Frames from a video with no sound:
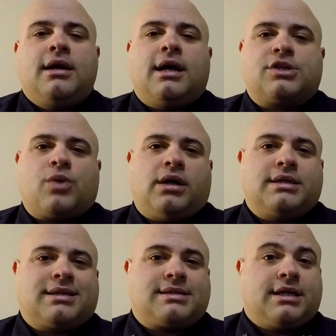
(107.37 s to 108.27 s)
As well as,
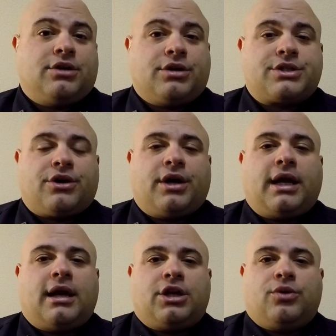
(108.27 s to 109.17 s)
let's say you're an
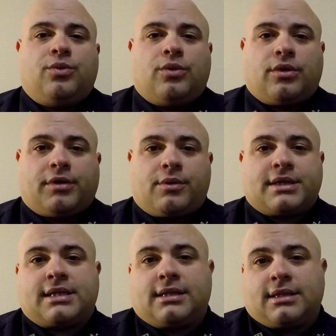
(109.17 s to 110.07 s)
attorney and you are
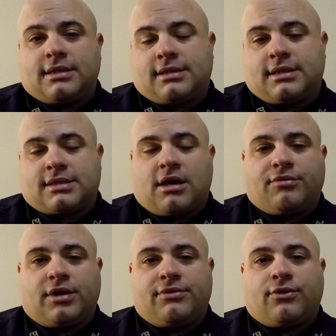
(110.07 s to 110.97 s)
requesting the
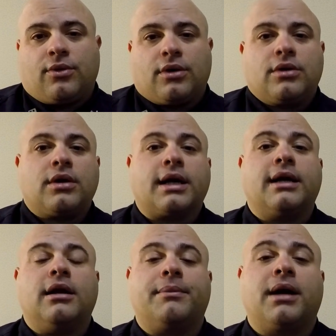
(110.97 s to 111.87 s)
discovery for
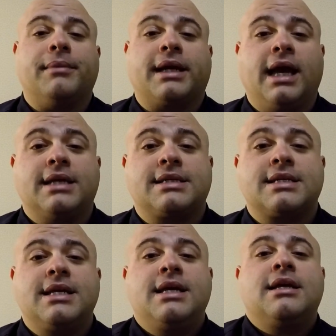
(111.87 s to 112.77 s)
an upcoming case,
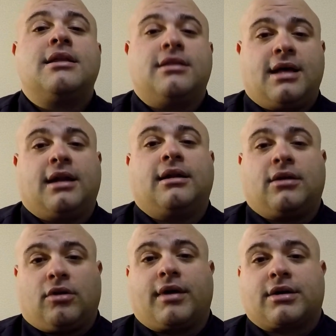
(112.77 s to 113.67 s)
then
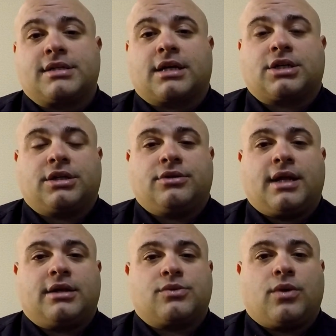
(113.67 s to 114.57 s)
our records section can do
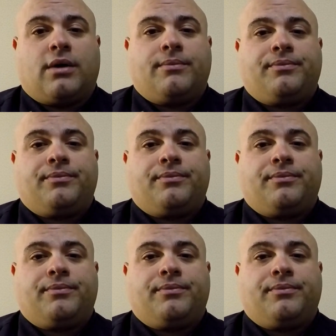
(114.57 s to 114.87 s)
that as well.